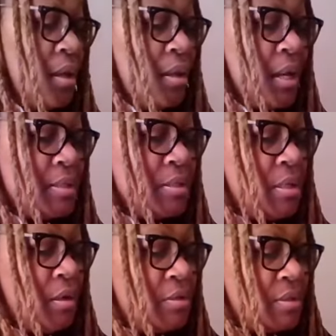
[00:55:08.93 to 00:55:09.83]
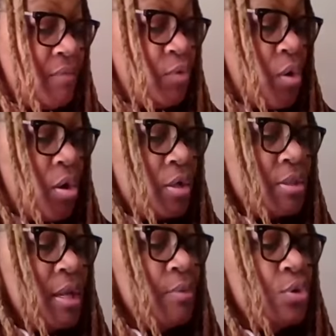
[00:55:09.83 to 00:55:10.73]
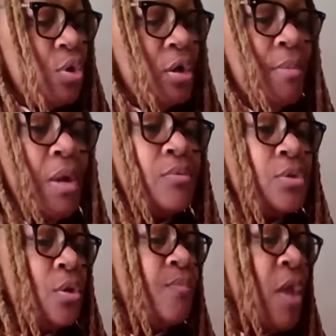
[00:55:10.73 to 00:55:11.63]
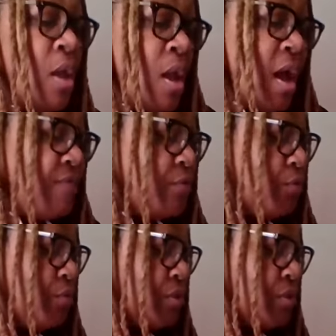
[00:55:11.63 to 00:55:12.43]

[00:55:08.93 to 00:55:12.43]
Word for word: And I see uh, several cards that I was talking about. So I feel